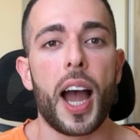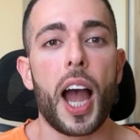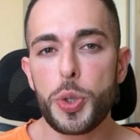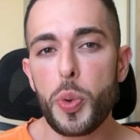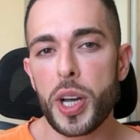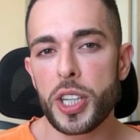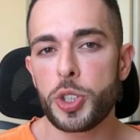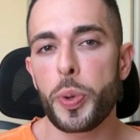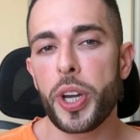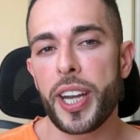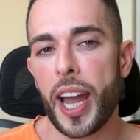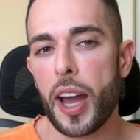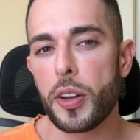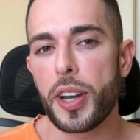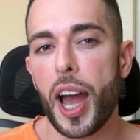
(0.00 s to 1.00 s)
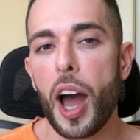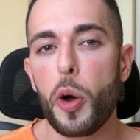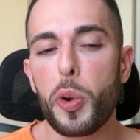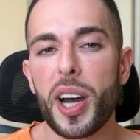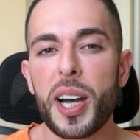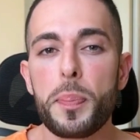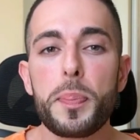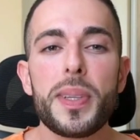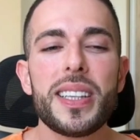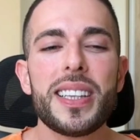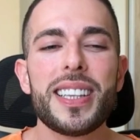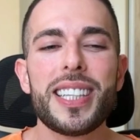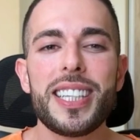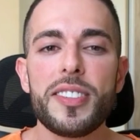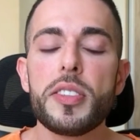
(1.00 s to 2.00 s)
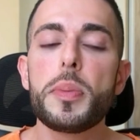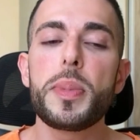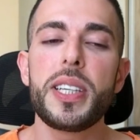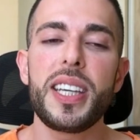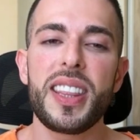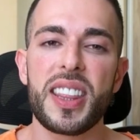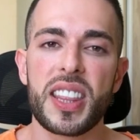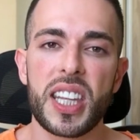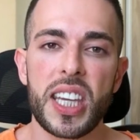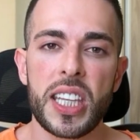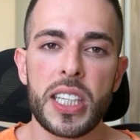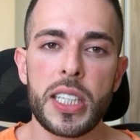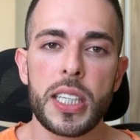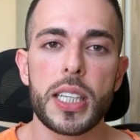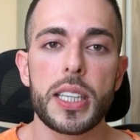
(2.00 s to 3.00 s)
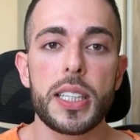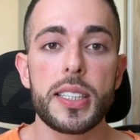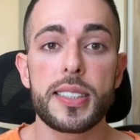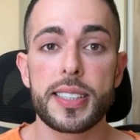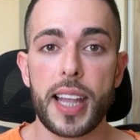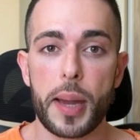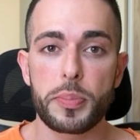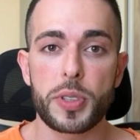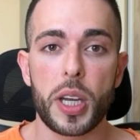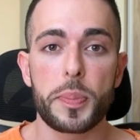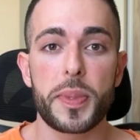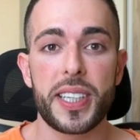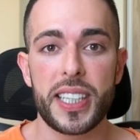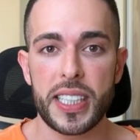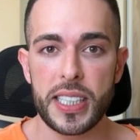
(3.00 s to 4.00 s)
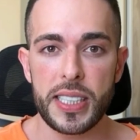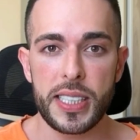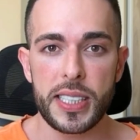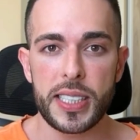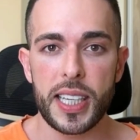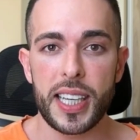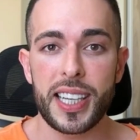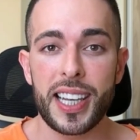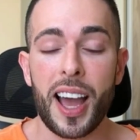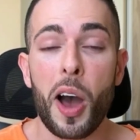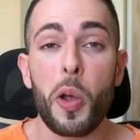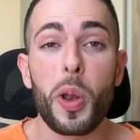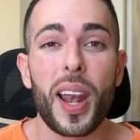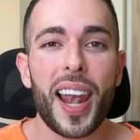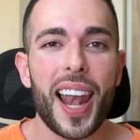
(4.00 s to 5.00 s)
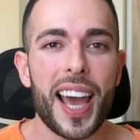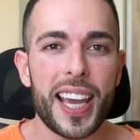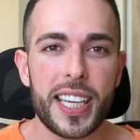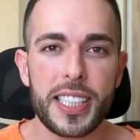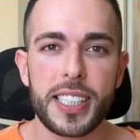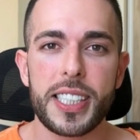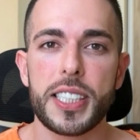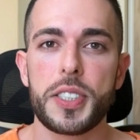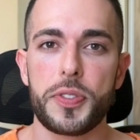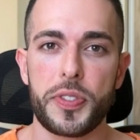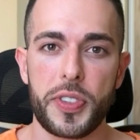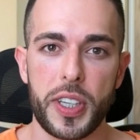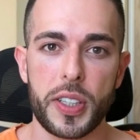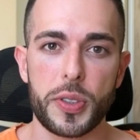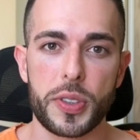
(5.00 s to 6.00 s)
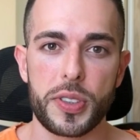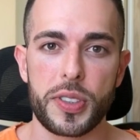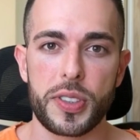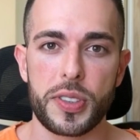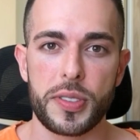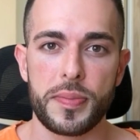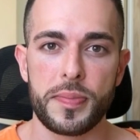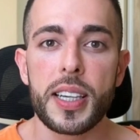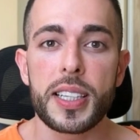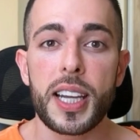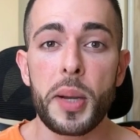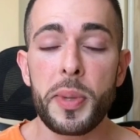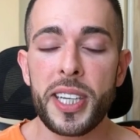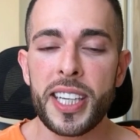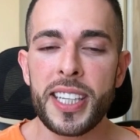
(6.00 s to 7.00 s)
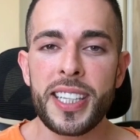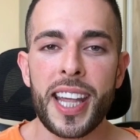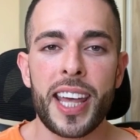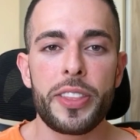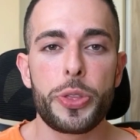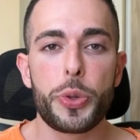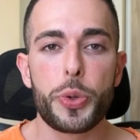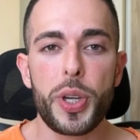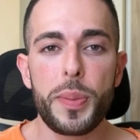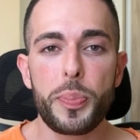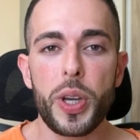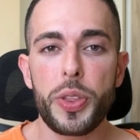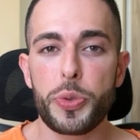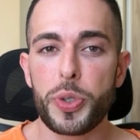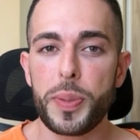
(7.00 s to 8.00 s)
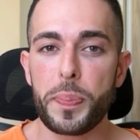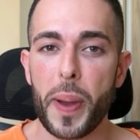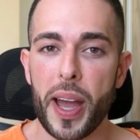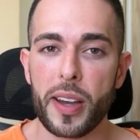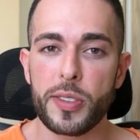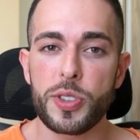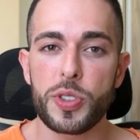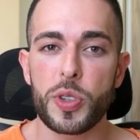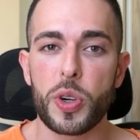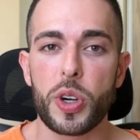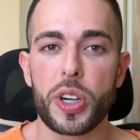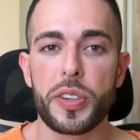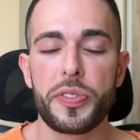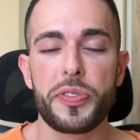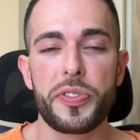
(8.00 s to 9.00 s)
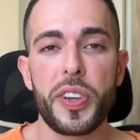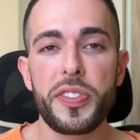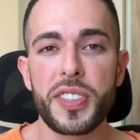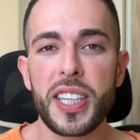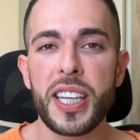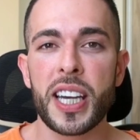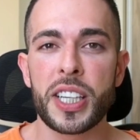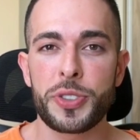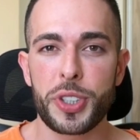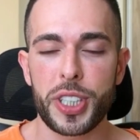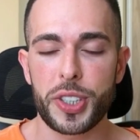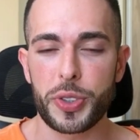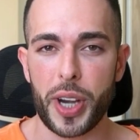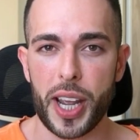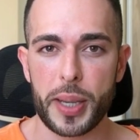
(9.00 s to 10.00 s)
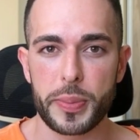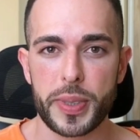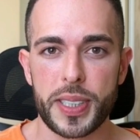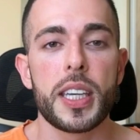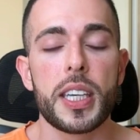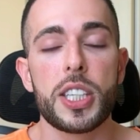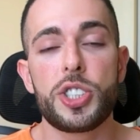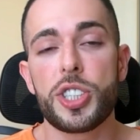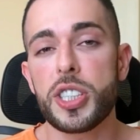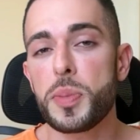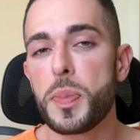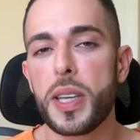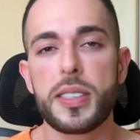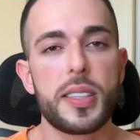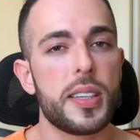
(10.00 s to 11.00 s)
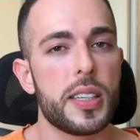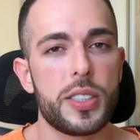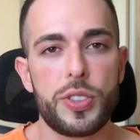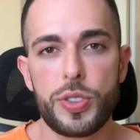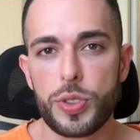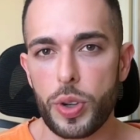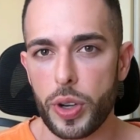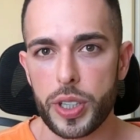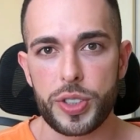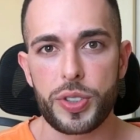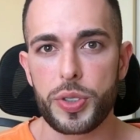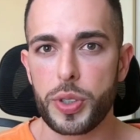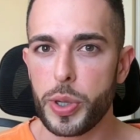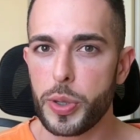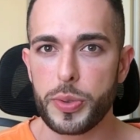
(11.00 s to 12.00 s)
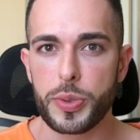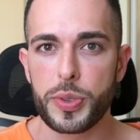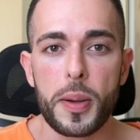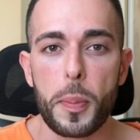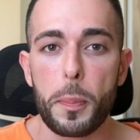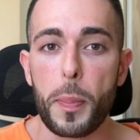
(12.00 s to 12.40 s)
I want to point out how unbelievably thin this laptop is and how light it feels. Coming in at 3.3 pounds or 1500 grams, it just makes it a joy to use.